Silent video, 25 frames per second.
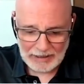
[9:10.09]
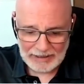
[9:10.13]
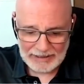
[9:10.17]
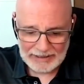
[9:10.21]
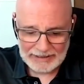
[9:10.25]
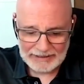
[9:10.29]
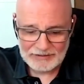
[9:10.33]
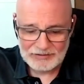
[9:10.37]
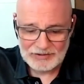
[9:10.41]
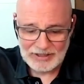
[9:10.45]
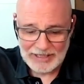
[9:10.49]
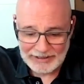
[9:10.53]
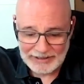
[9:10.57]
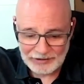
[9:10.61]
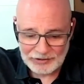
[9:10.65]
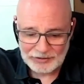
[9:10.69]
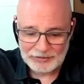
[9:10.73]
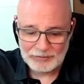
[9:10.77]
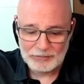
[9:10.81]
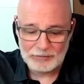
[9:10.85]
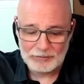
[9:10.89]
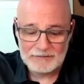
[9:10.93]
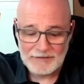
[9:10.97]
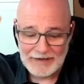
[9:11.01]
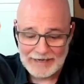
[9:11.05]

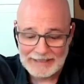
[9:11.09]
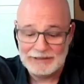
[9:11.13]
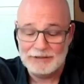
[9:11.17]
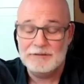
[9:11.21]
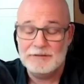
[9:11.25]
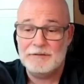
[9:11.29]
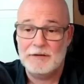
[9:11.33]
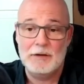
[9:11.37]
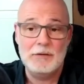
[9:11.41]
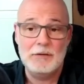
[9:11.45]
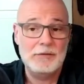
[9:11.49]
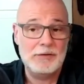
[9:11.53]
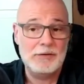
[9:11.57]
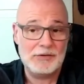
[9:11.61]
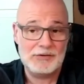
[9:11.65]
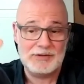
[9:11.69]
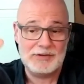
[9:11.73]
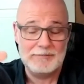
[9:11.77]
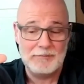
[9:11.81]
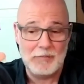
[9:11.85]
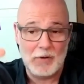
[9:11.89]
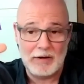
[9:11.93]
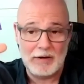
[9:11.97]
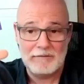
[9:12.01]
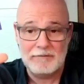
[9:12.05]
intentional, value-focused, and
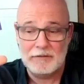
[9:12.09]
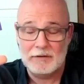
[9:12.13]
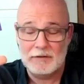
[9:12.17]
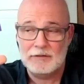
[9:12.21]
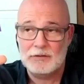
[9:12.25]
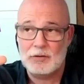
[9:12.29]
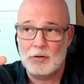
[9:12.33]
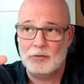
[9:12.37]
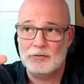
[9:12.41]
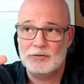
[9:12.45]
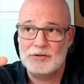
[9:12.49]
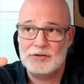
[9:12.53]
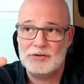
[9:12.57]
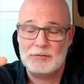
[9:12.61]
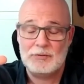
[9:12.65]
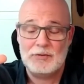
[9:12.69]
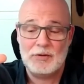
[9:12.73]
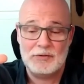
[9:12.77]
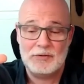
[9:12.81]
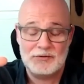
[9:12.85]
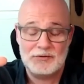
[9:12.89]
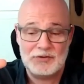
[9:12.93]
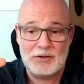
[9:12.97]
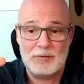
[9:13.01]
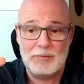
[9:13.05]
mindful of
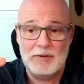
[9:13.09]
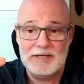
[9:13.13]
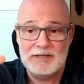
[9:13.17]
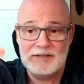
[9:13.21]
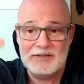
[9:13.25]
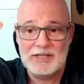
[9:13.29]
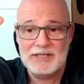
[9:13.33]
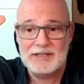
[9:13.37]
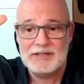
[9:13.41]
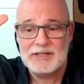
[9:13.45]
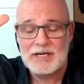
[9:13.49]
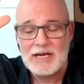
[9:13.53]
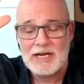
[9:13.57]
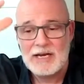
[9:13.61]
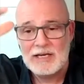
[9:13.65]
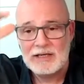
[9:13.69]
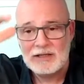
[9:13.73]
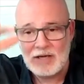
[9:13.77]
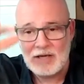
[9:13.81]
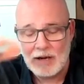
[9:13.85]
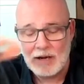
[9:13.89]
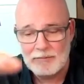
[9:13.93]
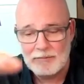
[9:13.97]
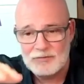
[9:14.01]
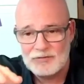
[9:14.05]
consequences
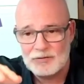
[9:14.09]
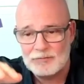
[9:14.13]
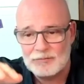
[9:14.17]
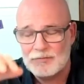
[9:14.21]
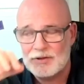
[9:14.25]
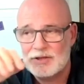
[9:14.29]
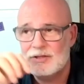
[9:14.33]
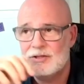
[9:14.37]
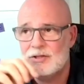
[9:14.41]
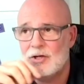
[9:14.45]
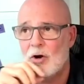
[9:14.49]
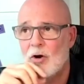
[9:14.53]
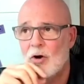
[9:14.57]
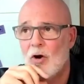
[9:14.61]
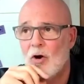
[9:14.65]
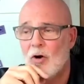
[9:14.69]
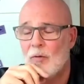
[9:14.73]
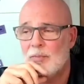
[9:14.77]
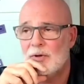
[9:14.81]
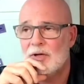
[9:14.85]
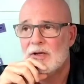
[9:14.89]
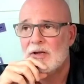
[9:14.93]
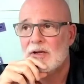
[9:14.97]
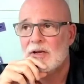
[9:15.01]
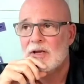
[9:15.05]
comes from the top,